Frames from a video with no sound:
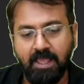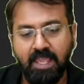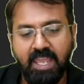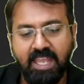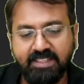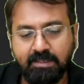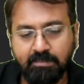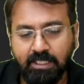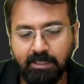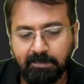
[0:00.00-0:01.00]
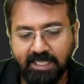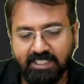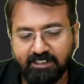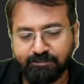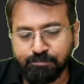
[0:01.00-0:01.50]
And then multiply
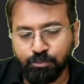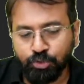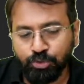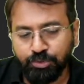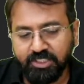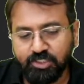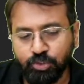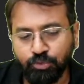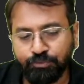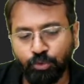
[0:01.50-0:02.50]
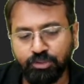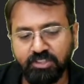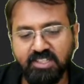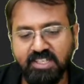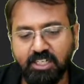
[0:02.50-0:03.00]
leftmost 2 digits. So 4
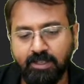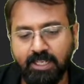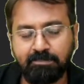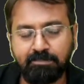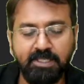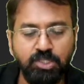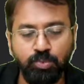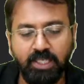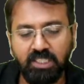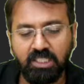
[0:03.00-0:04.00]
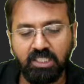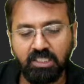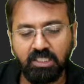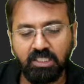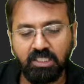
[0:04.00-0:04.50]
3s are 12 plus 1,
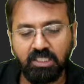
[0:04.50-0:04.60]
13.